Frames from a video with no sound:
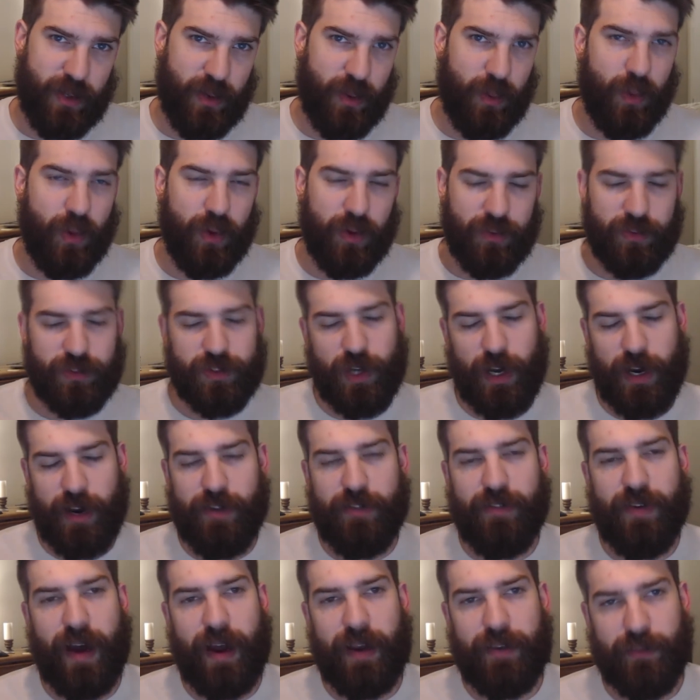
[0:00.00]
so it will try
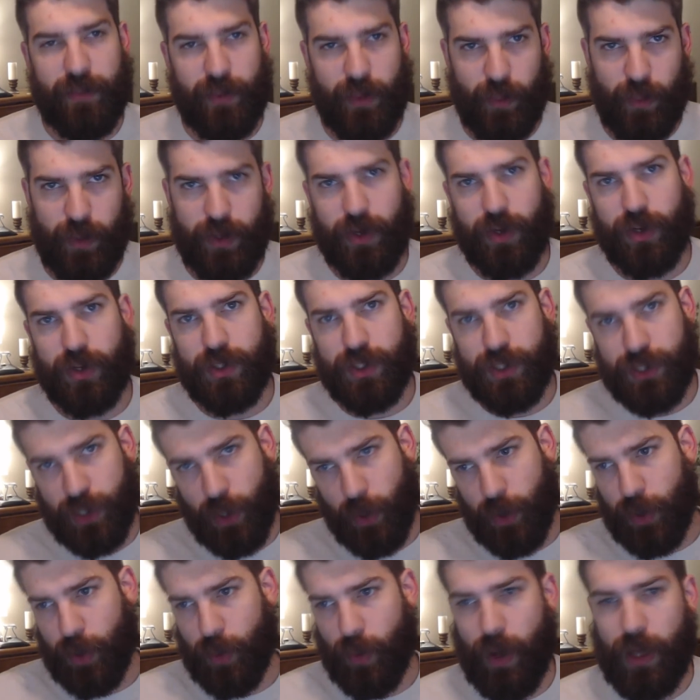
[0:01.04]
to find what
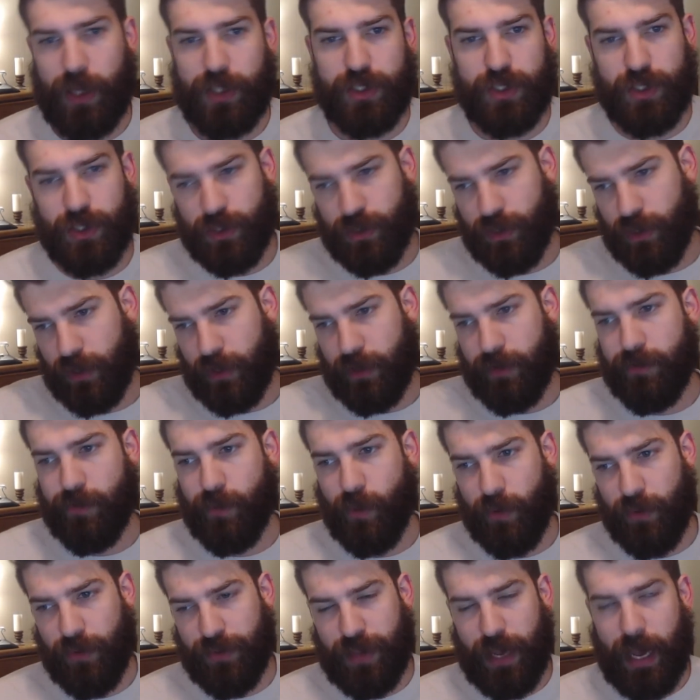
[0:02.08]
you're looking
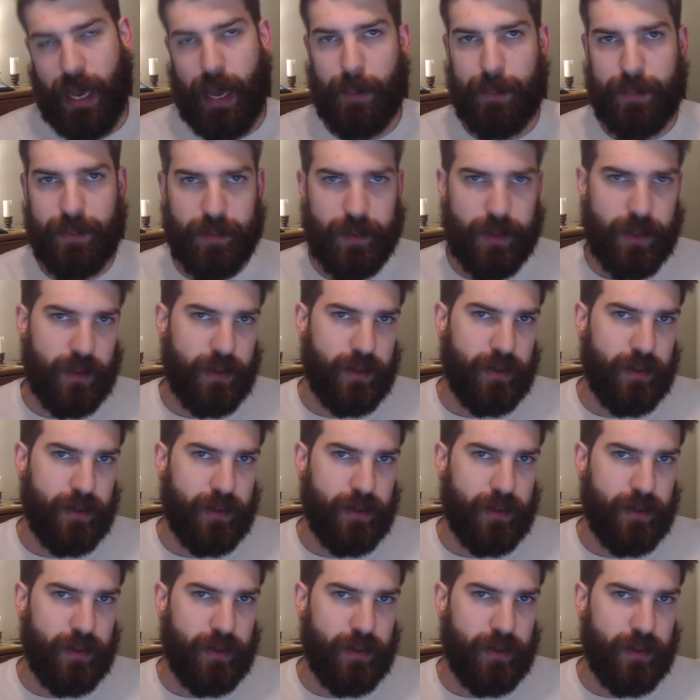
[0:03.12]
for to the top.